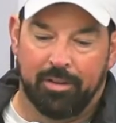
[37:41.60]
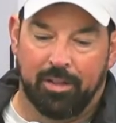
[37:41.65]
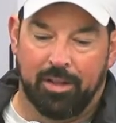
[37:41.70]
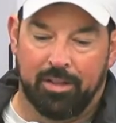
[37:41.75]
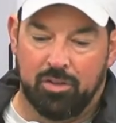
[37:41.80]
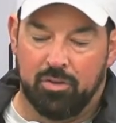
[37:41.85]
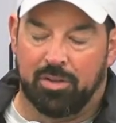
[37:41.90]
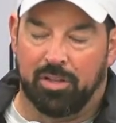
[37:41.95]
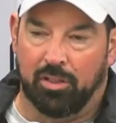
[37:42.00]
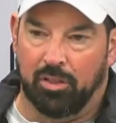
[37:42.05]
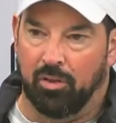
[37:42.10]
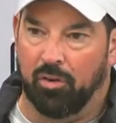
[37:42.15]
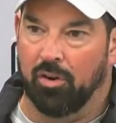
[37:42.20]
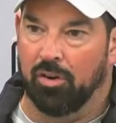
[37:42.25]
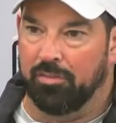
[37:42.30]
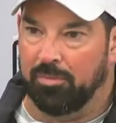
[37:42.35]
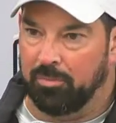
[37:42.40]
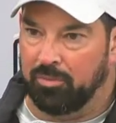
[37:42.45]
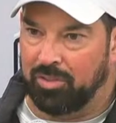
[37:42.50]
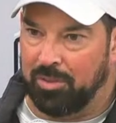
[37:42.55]
you can learn
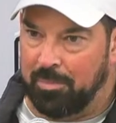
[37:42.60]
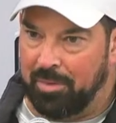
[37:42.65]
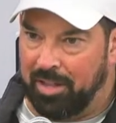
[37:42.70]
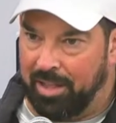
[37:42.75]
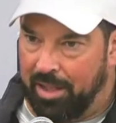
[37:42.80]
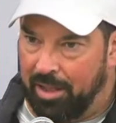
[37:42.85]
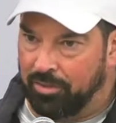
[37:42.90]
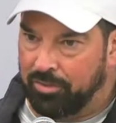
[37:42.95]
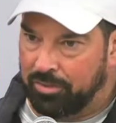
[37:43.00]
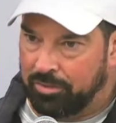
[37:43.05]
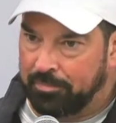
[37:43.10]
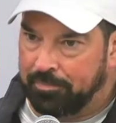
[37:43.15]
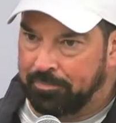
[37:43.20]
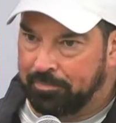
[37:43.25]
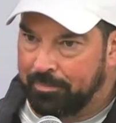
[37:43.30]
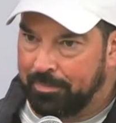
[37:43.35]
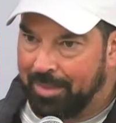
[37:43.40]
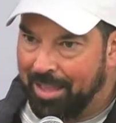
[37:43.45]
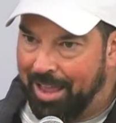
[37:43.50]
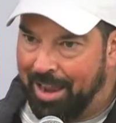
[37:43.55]
from somebody else.
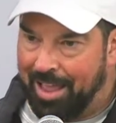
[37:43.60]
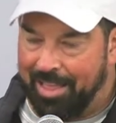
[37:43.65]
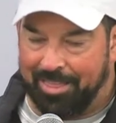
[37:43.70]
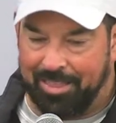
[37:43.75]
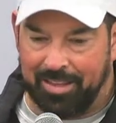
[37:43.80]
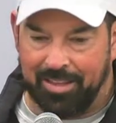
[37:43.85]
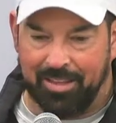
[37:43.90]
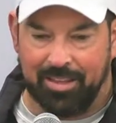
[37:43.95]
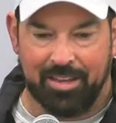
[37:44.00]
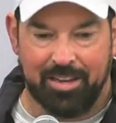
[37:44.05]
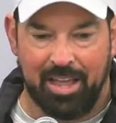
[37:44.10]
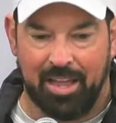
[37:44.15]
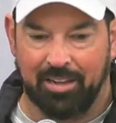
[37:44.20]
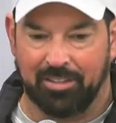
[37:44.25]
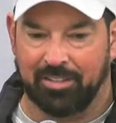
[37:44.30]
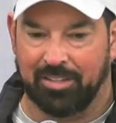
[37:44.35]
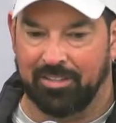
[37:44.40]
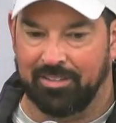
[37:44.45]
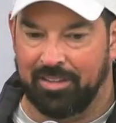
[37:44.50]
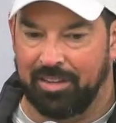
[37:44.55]
And I think Kenyatta's
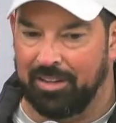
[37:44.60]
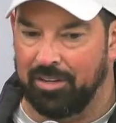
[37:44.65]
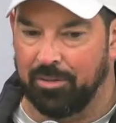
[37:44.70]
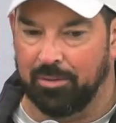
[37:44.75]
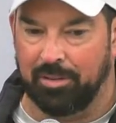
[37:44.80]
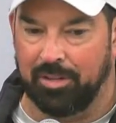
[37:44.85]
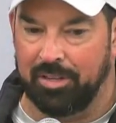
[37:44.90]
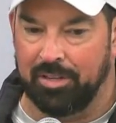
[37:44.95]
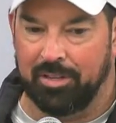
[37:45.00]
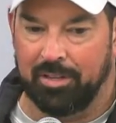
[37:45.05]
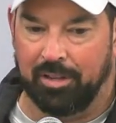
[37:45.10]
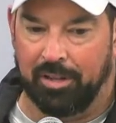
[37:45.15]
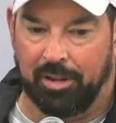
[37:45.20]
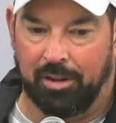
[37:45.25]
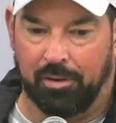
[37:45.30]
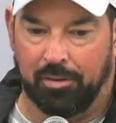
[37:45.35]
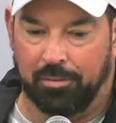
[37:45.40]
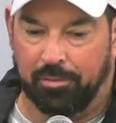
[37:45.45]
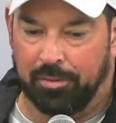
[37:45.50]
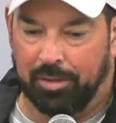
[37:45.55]
continually, you
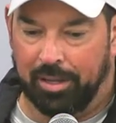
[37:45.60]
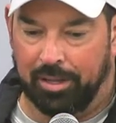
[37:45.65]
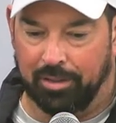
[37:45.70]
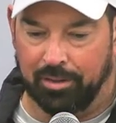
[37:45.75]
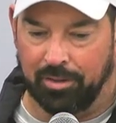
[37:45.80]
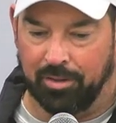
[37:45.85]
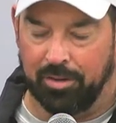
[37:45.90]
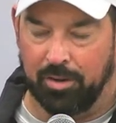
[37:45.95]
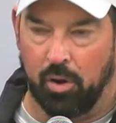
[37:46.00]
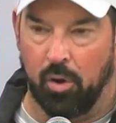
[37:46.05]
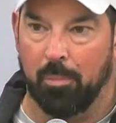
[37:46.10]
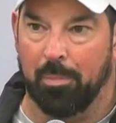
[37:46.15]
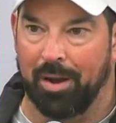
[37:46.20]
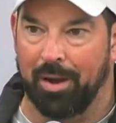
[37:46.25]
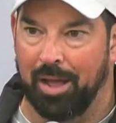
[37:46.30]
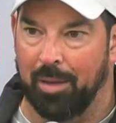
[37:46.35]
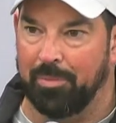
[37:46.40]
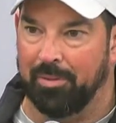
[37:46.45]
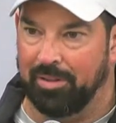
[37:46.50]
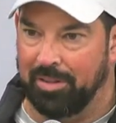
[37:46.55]
know, learn to open
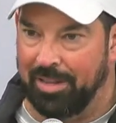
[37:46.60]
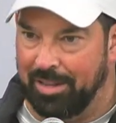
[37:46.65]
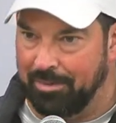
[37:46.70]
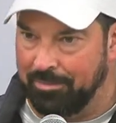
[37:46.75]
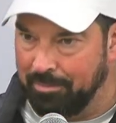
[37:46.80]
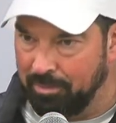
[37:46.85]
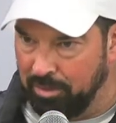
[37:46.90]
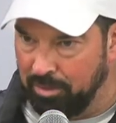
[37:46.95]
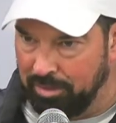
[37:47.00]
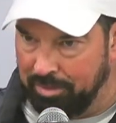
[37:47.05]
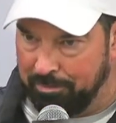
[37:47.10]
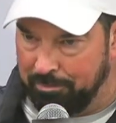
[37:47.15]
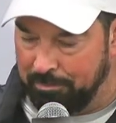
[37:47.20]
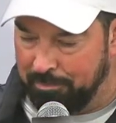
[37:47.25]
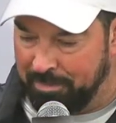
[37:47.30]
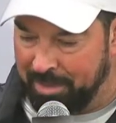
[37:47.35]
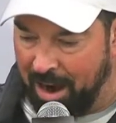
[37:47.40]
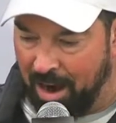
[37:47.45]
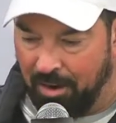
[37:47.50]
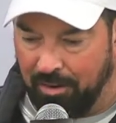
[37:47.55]
up and
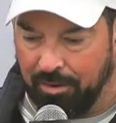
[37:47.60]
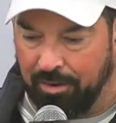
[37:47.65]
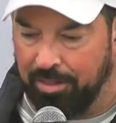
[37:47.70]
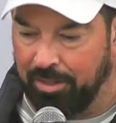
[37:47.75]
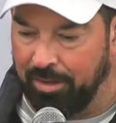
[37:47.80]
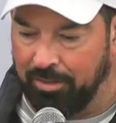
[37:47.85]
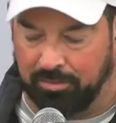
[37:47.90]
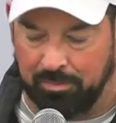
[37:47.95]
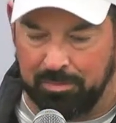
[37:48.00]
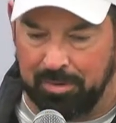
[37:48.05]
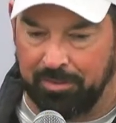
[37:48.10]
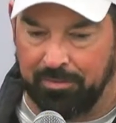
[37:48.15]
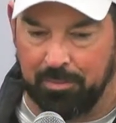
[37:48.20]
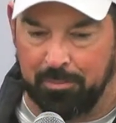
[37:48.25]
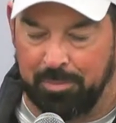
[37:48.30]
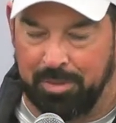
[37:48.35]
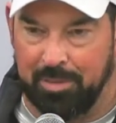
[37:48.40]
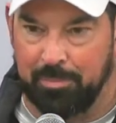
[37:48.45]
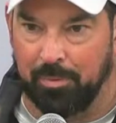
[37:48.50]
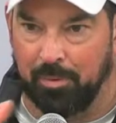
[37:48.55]
garner things from
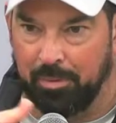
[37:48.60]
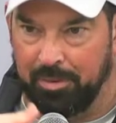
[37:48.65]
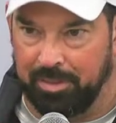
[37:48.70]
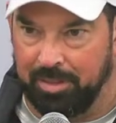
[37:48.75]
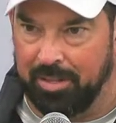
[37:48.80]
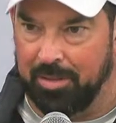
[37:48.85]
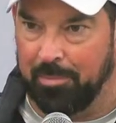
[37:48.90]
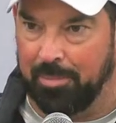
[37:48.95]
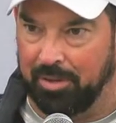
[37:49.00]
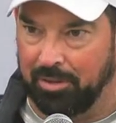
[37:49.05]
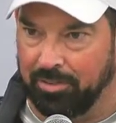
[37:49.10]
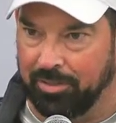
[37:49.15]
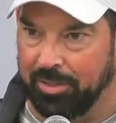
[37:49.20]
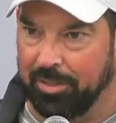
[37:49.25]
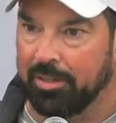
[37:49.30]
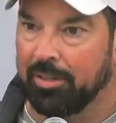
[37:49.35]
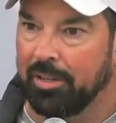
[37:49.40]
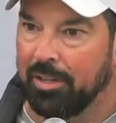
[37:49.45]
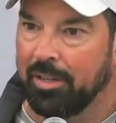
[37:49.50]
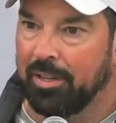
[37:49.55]
different people within the building
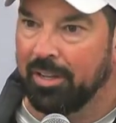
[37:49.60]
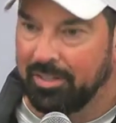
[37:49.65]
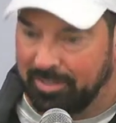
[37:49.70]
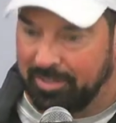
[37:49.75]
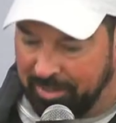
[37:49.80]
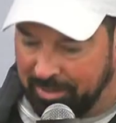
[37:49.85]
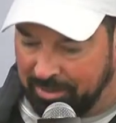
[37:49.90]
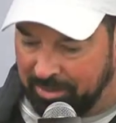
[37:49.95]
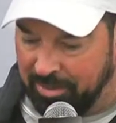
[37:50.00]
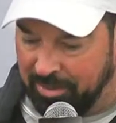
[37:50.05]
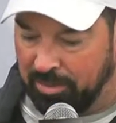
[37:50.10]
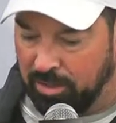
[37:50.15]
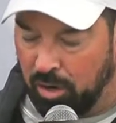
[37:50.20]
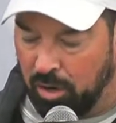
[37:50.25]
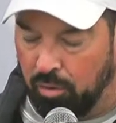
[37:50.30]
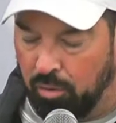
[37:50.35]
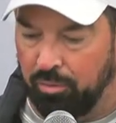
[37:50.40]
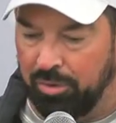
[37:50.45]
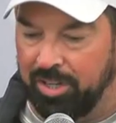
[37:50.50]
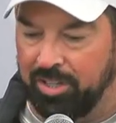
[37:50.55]
to
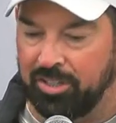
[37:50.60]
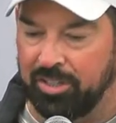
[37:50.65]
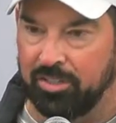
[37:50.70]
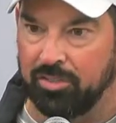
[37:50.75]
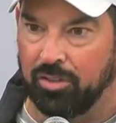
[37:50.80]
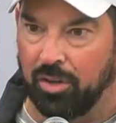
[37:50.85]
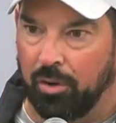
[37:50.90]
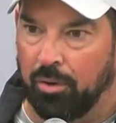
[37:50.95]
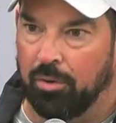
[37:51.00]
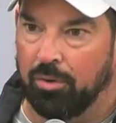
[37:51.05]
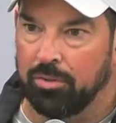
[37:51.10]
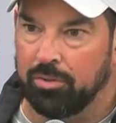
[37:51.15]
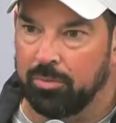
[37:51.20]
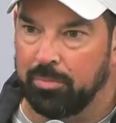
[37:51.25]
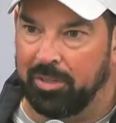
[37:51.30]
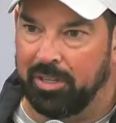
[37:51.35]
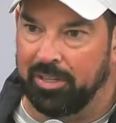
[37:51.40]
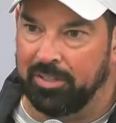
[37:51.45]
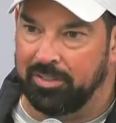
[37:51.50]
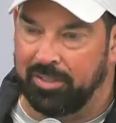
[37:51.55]
go reach his goals,
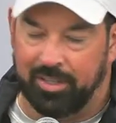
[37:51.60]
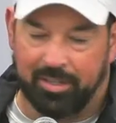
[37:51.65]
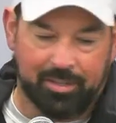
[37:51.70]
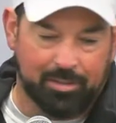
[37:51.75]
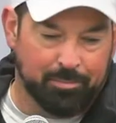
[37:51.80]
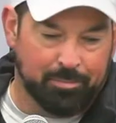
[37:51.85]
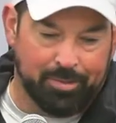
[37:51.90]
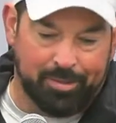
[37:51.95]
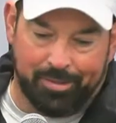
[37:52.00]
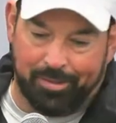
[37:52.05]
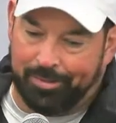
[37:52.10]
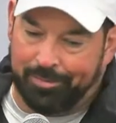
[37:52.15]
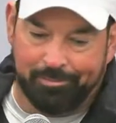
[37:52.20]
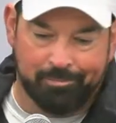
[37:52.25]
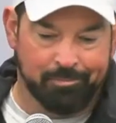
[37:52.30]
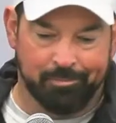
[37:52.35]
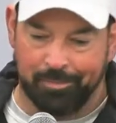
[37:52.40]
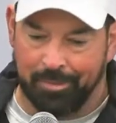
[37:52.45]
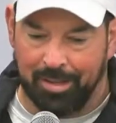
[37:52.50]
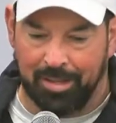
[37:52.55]
because he can be
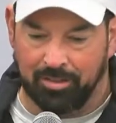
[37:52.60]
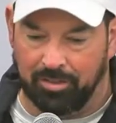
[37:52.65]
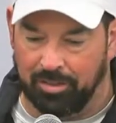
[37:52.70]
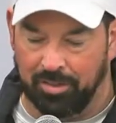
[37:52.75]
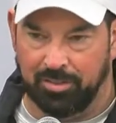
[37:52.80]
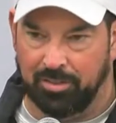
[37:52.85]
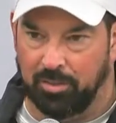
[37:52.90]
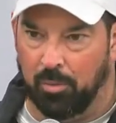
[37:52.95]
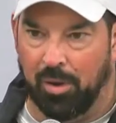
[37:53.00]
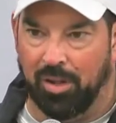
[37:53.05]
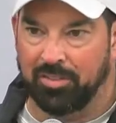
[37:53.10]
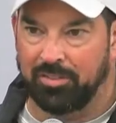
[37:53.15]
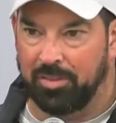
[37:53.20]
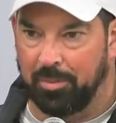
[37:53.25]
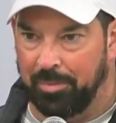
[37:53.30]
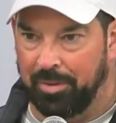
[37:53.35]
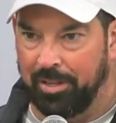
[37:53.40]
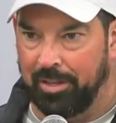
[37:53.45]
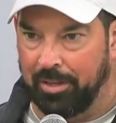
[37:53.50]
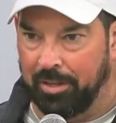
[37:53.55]
as good as he wants
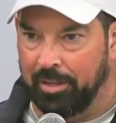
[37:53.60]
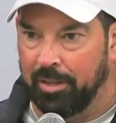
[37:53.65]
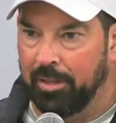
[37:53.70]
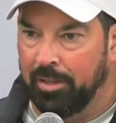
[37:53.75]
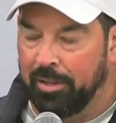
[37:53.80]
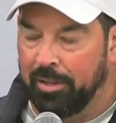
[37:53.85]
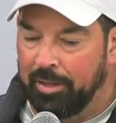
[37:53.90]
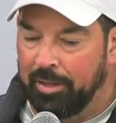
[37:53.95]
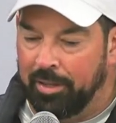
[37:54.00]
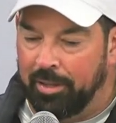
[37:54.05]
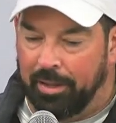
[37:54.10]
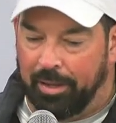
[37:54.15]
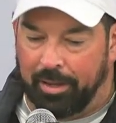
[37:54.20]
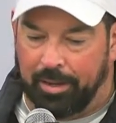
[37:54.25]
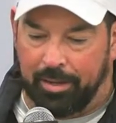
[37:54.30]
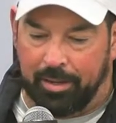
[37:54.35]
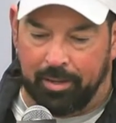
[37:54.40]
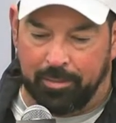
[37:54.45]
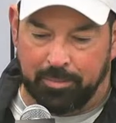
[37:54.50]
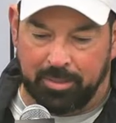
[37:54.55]
to be.
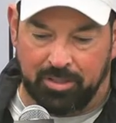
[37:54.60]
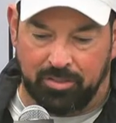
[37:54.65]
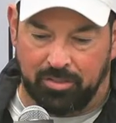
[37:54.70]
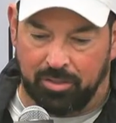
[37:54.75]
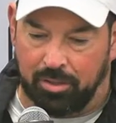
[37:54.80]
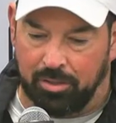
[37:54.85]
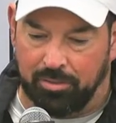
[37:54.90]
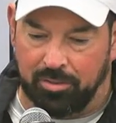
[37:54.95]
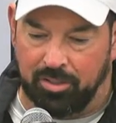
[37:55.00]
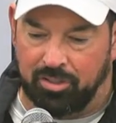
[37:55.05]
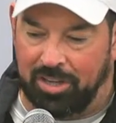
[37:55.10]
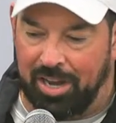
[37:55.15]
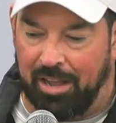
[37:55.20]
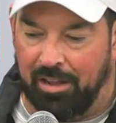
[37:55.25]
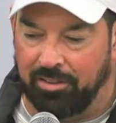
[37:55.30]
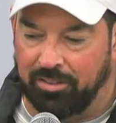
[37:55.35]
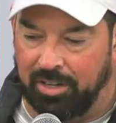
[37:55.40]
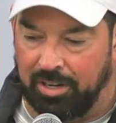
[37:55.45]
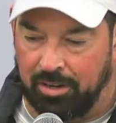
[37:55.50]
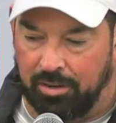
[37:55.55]
And so the
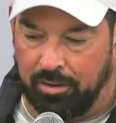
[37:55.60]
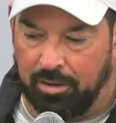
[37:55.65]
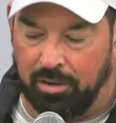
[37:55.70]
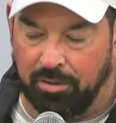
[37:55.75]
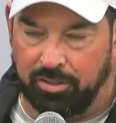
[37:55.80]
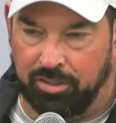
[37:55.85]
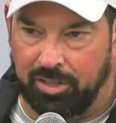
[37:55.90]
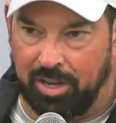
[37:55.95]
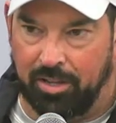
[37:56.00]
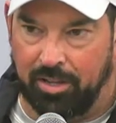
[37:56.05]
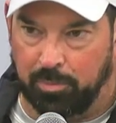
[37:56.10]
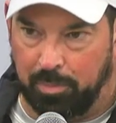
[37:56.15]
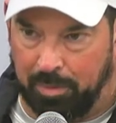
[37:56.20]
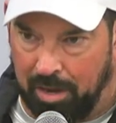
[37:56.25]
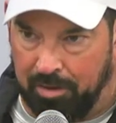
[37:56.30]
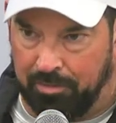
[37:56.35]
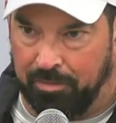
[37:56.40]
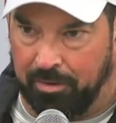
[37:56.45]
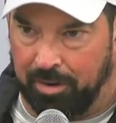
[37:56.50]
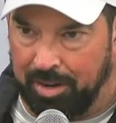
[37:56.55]
challenge I know Coach Jay has put
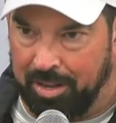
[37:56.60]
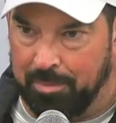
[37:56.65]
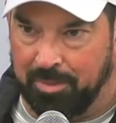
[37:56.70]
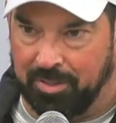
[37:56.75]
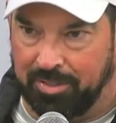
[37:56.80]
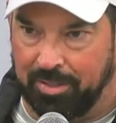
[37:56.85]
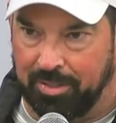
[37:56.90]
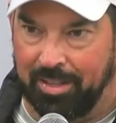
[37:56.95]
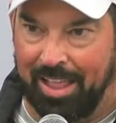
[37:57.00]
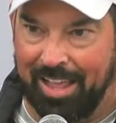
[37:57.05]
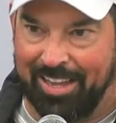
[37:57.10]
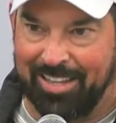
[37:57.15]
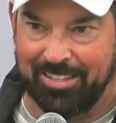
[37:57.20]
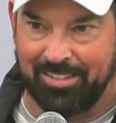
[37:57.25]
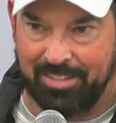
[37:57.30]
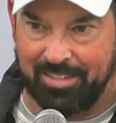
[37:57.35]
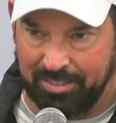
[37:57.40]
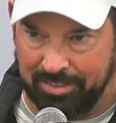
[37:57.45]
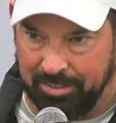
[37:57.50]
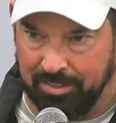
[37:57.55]
out for him is that
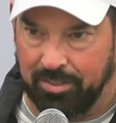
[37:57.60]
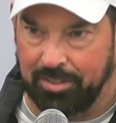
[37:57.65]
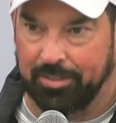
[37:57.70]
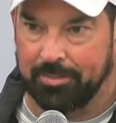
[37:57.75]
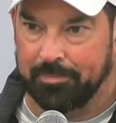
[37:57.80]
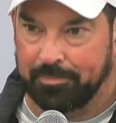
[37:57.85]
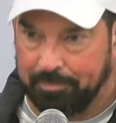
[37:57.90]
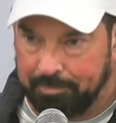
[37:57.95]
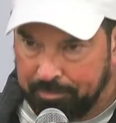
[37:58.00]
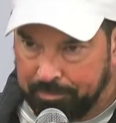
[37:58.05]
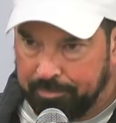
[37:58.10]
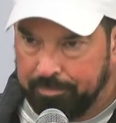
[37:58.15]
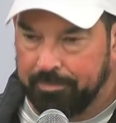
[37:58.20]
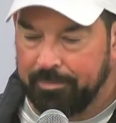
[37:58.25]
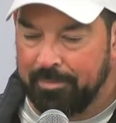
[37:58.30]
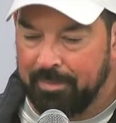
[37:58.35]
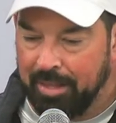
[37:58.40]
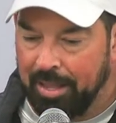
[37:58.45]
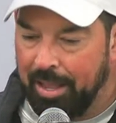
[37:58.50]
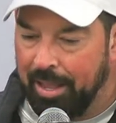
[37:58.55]
consistency
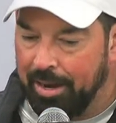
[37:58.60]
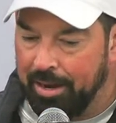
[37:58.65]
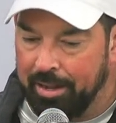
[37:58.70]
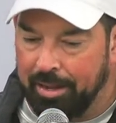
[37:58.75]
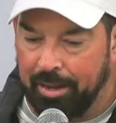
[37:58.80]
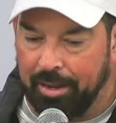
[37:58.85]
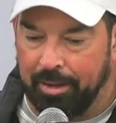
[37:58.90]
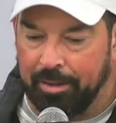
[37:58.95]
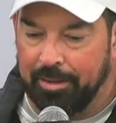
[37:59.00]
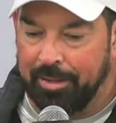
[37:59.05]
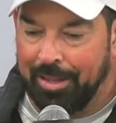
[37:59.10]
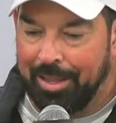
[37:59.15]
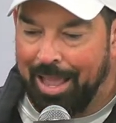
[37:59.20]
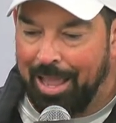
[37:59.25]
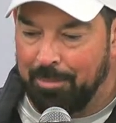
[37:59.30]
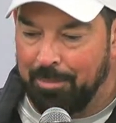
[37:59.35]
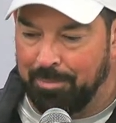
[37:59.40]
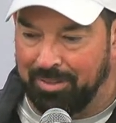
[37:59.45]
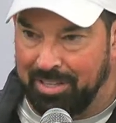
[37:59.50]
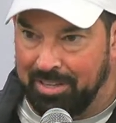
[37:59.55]
and
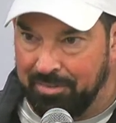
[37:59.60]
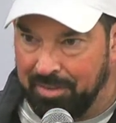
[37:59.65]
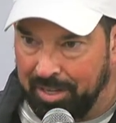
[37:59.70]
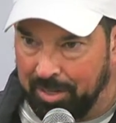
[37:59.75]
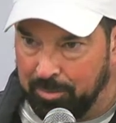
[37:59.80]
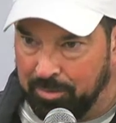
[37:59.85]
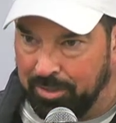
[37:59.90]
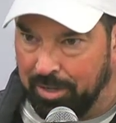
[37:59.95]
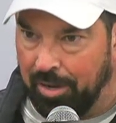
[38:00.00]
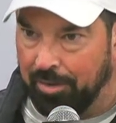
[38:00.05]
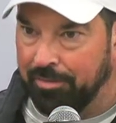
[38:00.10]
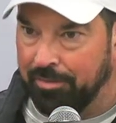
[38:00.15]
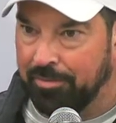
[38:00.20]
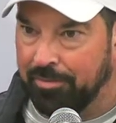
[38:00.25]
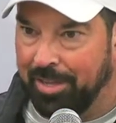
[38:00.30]
believing in himself.